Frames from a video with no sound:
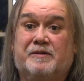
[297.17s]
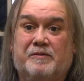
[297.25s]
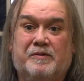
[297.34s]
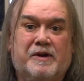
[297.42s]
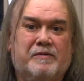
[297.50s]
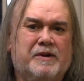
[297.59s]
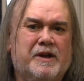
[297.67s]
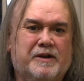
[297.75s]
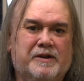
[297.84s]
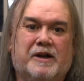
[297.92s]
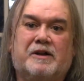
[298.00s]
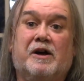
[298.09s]
We haven't had
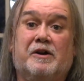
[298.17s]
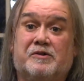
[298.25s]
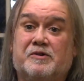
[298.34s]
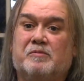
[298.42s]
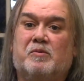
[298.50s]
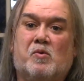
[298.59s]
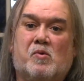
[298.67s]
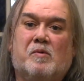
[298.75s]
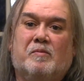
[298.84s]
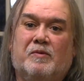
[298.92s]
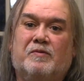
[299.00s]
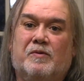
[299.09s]
that kind of support
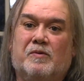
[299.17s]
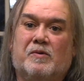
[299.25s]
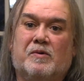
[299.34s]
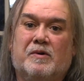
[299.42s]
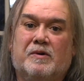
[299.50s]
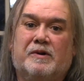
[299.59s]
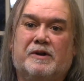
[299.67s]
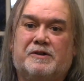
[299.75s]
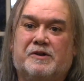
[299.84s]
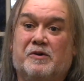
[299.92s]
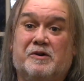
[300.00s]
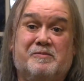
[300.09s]
before.
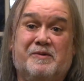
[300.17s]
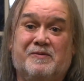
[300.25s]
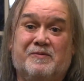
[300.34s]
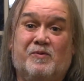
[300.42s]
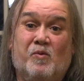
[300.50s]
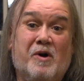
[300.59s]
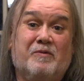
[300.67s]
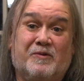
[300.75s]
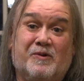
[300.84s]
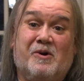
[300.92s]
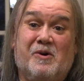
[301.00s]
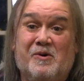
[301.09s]
It's always been one
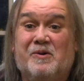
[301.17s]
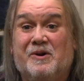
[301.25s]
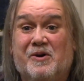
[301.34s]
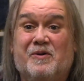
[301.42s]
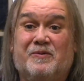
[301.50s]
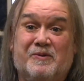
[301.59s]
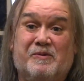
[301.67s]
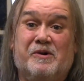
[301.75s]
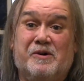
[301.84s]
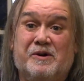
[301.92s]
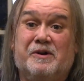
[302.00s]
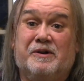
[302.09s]
for all and all for
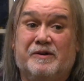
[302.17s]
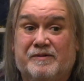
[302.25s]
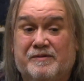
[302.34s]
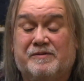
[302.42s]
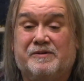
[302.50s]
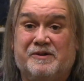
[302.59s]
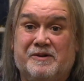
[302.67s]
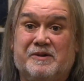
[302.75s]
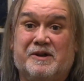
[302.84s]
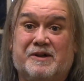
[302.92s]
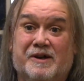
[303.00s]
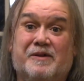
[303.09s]
one, and,
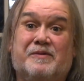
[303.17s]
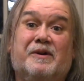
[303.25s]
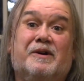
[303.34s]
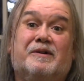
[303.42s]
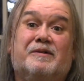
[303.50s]
that kind of thing.